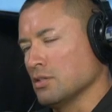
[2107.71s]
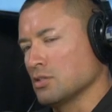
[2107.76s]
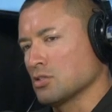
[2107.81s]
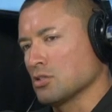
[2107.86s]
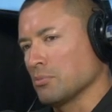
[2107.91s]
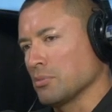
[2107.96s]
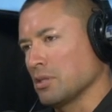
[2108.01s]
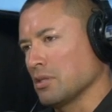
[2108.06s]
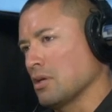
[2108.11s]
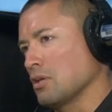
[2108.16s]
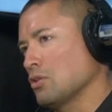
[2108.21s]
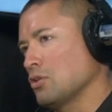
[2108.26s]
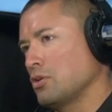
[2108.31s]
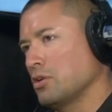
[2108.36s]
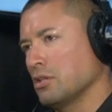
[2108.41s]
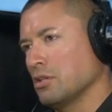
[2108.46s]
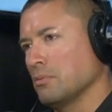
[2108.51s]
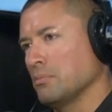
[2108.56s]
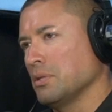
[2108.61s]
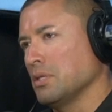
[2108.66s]
this is something I
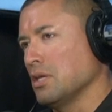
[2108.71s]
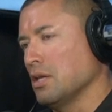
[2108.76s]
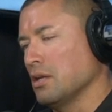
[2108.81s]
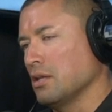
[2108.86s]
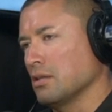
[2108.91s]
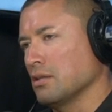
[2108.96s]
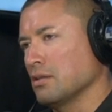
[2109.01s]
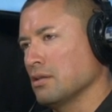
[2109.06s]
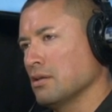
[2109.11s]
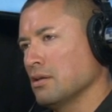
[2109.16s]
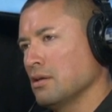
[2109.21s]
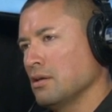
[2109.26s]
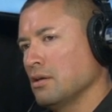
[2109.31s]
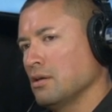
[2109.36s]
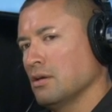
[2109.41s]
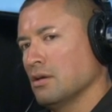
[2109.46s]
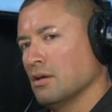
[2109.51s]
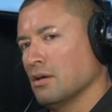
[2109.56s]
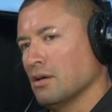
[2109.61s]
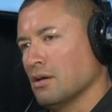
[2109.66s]
learned in the beginning
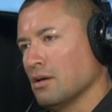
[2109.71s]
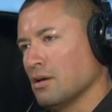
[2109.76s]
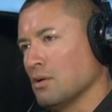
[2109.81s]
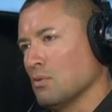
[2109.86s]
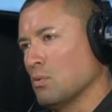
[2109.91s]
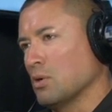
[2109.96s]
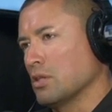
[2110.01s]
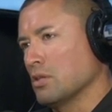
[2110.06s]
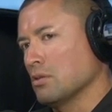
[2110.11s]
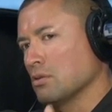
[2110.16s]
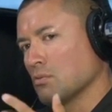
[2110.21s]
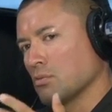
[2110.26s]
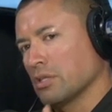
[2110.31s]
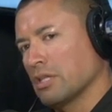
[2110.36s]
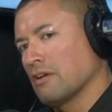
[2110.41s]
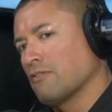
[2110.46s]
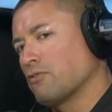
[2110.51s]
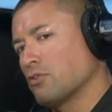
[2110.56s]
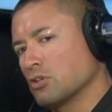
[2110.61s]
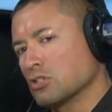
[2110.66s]
uh, when
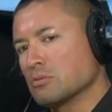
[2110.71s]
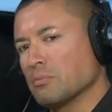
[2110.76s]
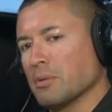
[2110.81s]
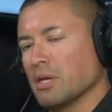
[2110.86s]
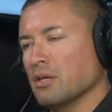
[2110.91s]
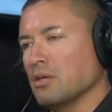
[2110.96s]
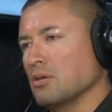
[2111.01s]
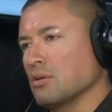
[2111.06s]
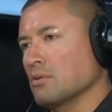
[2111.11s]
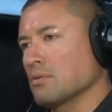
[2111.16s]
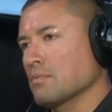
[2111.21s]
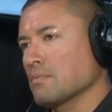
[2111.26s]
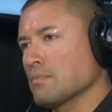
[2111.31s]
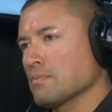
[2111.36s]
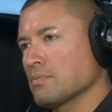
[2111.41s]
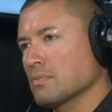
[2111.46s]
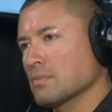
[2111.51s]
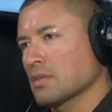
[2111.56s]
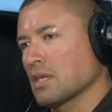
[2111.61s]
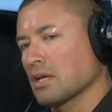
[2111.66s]
when I first met you.
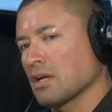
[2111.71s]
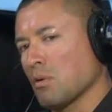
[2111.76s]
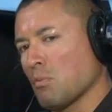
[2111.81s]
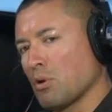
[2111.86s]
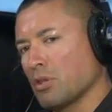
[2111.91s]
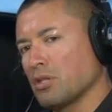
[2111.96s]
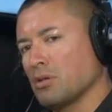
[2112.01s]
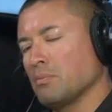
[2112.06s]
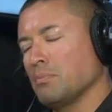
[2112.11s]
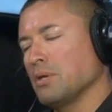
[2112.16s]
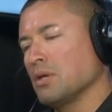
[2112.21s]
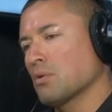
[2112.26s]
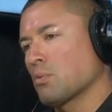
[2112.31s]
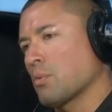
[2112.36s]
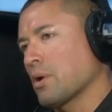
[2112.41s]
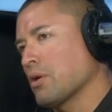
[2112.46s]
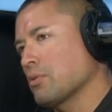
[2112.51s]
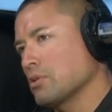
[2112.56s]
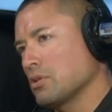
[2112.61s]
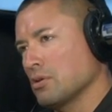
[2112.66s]
Like I wanted to be
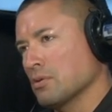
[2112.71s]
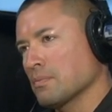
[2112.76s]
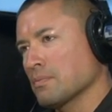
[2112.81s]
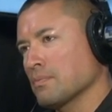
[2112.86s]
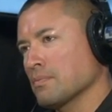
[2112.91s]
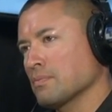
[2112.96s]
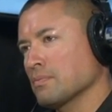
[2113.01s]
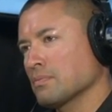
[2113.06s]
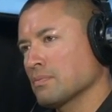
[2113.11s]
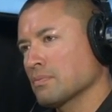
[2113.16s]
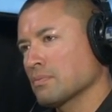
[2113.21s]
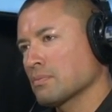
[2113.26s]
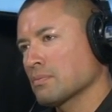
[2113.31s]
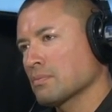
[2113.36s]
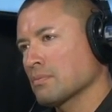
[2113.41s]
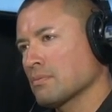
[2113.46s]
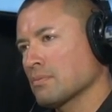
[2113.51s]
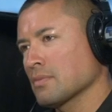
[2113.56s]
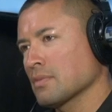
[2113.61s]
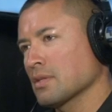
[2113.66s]
around you.
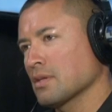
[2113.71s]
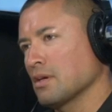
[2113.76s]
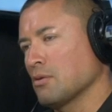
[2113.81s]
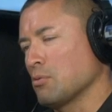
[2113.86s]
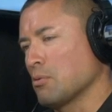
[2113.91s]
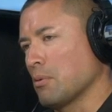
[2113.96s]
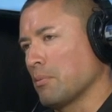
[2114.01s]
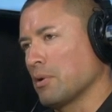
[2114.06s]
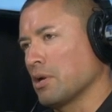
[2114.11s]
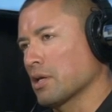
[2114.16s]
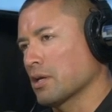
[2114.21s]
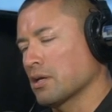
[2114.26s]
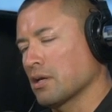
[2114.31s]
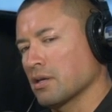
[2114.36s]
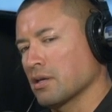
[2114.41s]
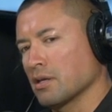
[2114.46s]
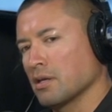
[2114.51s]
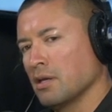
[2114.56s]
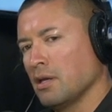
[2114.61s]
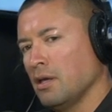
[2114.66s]
I remember like
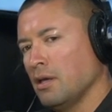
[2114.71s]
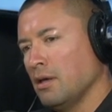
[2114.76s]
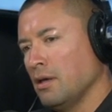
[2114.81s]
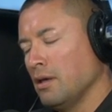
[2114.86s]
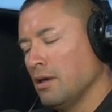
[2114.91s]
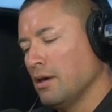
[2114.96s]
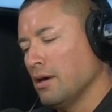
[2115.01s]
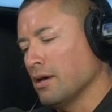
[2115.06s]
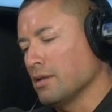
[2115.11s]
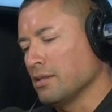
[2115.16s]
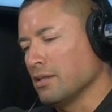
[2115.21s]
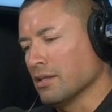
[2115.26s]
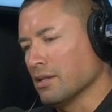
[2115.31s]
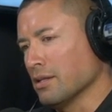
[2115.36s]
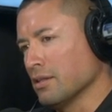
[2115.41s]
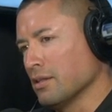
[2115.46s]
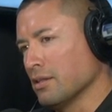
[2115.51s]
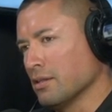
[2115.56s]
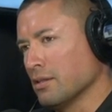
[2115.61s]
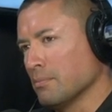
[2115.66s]
I I
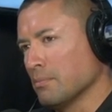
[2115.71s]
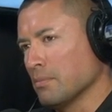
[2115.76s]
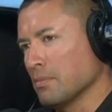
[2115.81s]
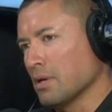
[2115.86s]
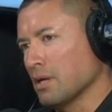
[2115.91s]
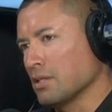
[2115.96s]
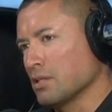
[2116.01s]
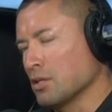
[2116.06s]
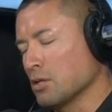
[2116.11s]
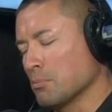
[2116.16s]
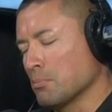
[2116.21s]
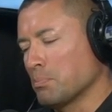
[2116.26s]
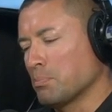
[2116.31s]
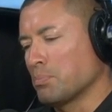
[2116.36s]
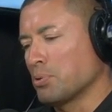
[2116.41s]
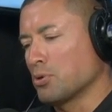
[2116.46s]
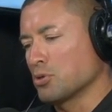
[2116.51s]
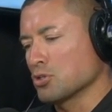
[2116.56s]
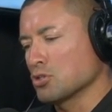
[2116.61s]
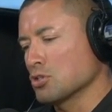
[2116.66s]
didn't I didn't
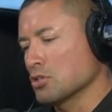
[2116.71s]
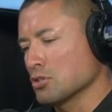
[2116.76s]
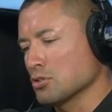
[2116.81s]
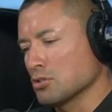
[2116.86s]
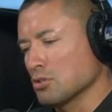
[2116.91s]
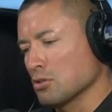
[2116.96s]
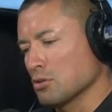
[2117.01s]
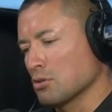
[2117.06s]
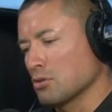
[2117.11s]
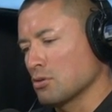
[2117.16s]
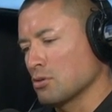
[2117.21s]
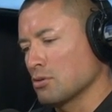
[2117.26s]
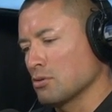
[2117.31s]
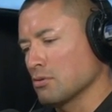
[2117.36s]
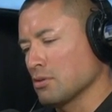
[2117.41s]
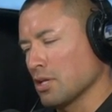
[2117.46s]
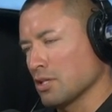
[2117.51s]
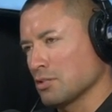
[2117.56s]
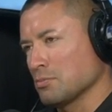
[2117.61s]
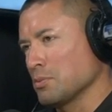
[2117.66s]
purchase your
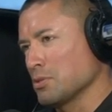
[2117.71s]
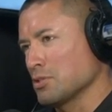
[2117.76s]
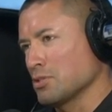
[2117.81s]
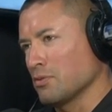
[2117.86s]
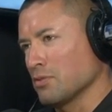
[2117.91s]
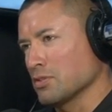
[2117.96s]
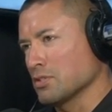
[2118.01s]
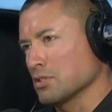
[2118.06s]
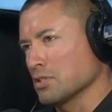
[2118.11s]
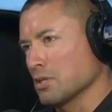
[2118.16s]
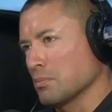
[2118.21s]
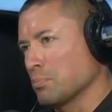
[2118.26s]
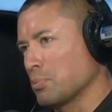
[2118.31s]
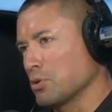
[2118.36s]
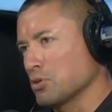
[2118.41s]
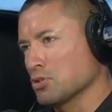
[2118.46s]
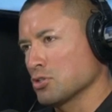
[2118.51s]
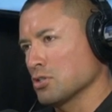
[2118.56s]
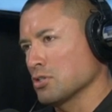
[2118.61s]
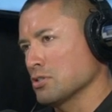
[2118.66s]
Lightspeed services. I
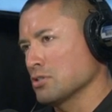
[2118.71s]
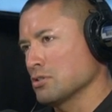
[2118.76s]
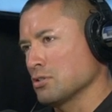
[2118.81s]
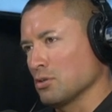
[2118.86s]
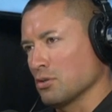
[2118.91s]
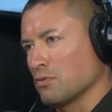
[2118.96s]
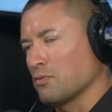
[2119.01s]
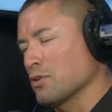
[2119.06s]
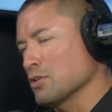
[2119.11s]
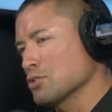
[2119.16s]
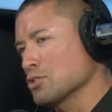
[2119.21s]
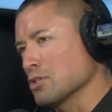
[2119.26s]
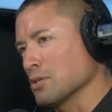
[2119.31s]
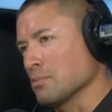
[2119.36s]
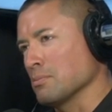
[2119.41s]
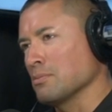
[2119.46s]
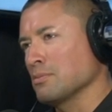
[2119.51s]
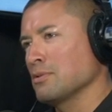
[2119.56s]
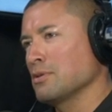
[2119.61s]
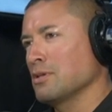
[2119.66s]
purchased your
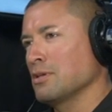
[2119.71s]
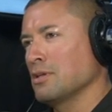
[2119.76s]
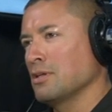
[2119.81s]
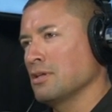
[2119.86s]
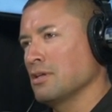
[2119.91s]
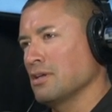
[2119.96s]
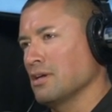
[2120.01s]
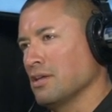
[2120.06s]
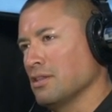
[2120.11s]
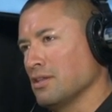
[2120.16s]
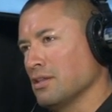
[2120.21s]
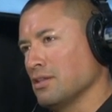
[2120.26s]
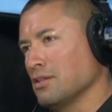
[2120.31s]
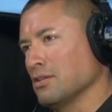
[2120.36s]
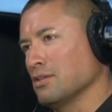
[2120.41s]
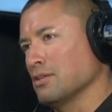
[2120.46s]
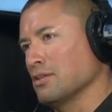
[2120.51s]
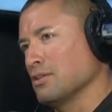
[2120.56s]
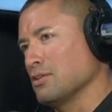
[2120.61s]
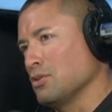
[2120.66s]
friendship, and
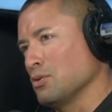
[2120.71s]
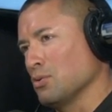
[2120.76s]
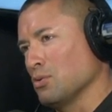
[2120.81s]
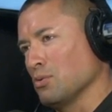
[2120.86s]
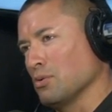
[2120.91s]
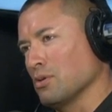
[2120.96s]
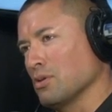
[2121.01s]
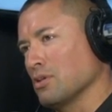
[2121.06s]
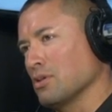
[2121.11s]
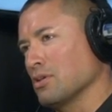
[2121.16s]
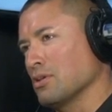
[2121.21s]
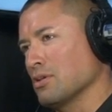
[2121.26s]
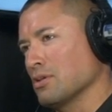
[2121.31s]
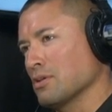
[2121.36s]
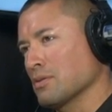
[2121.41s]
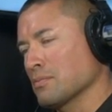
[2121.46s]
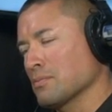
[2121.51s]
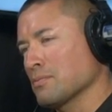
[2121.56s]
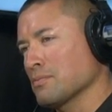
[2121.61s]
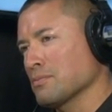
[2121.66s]
then you. Well, again,
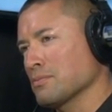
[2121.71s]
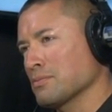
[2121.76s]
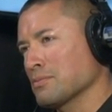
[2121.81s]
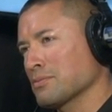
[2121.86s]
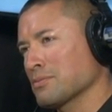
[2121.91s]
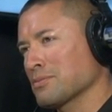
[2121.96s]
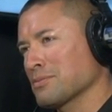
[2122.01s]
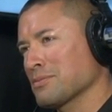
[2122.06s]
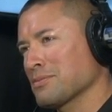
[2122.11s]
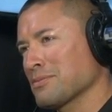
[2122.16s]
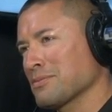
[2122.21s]
you're you, that was